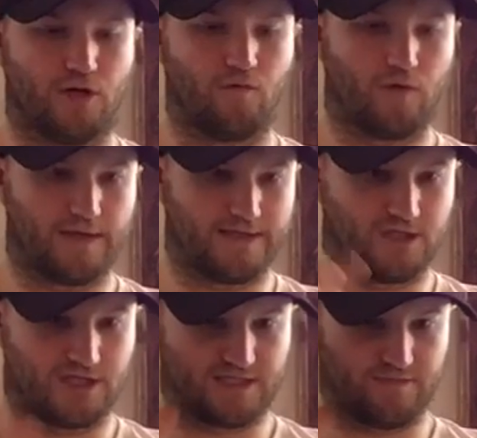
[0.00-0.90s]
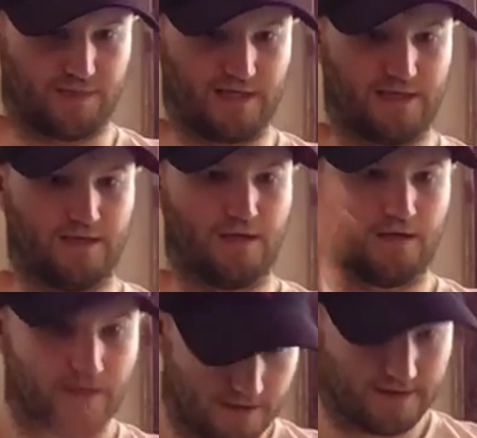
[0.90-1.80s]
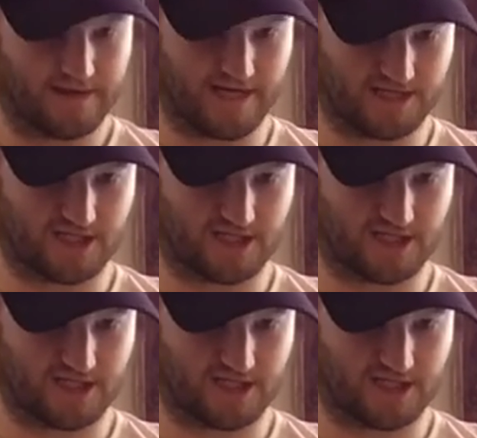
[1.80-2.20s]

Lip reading: want it just to be there's a